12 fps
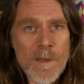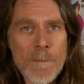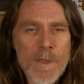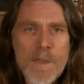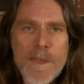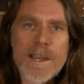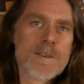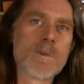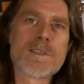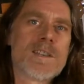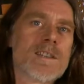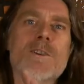but the thing is,
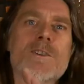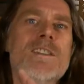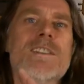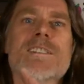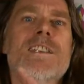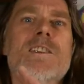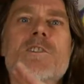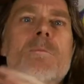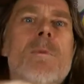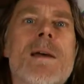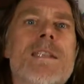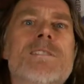once it's lost its initial
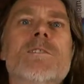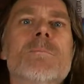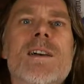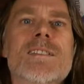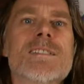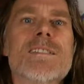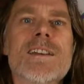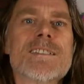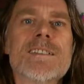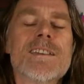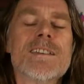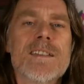momentum,
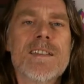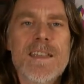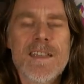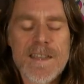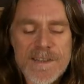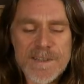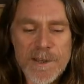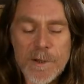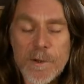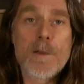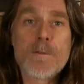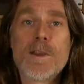that's it.
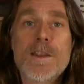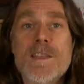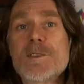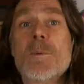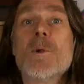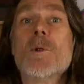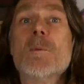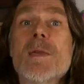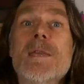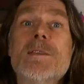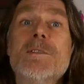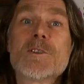So hopefully this one will
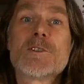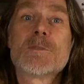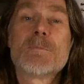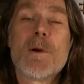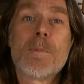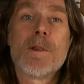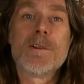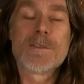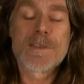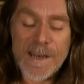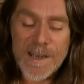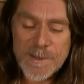be just as popular as
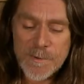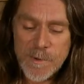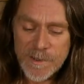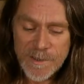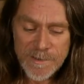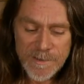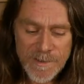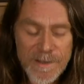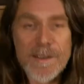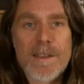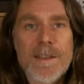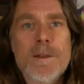the last one, and
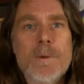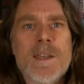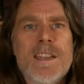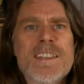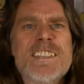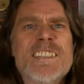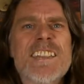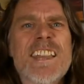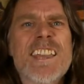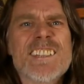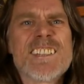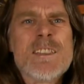we can stick
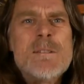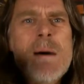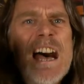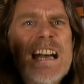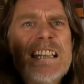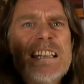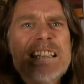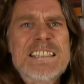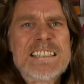it to the man.